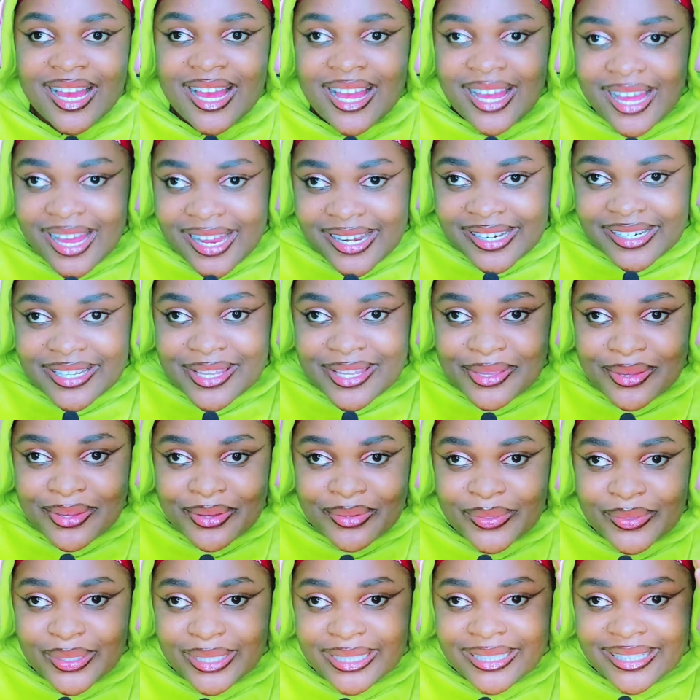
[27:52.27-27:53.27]
and you
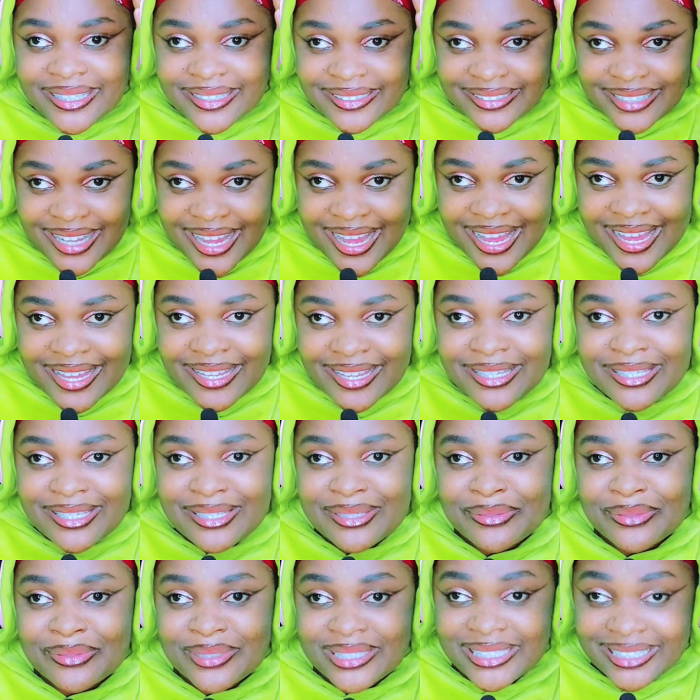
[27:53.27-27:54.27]
will cry.
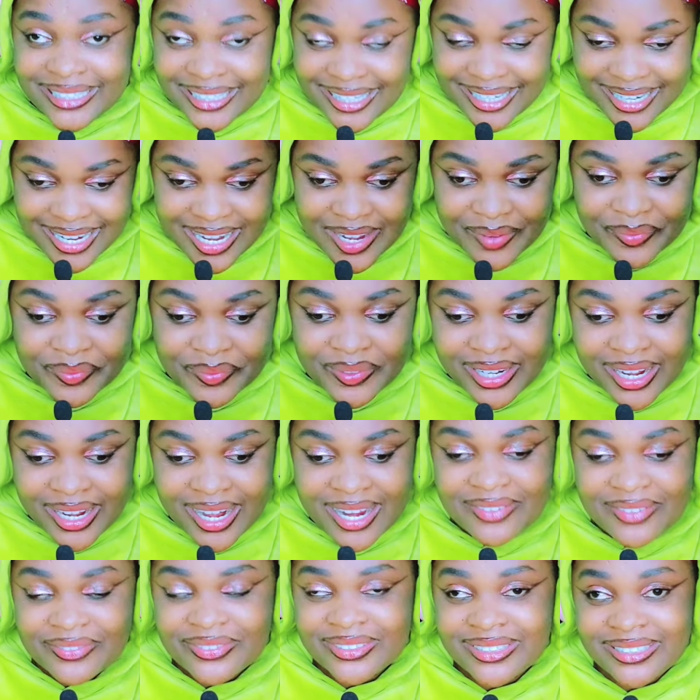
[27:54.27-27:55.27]
You will come
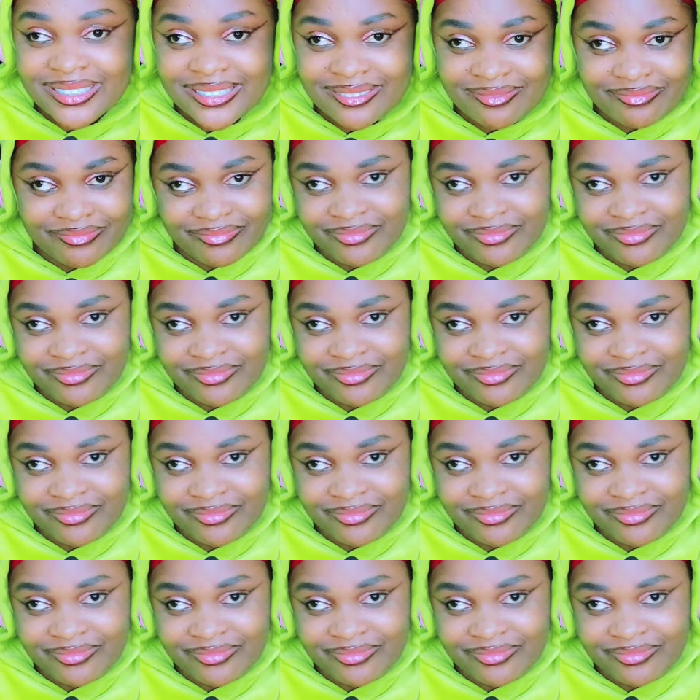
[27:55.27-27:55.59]
crying for the,